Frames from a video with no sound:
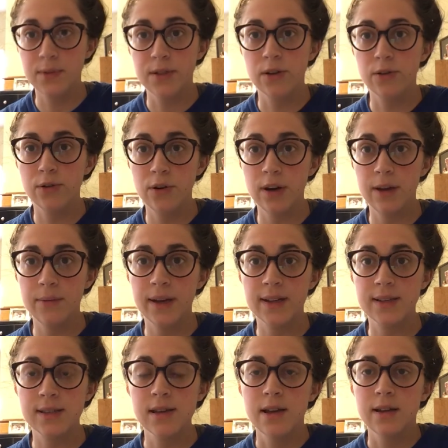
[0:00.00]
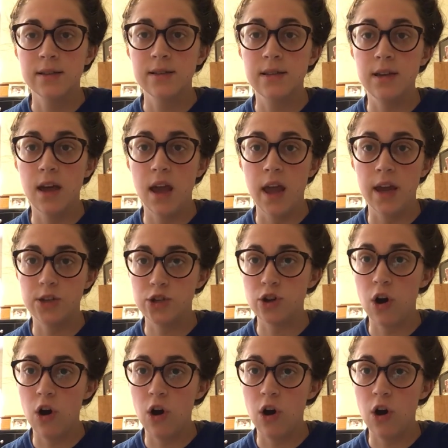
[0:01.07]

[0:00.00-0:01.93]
So chronemics, CHRONEMICS.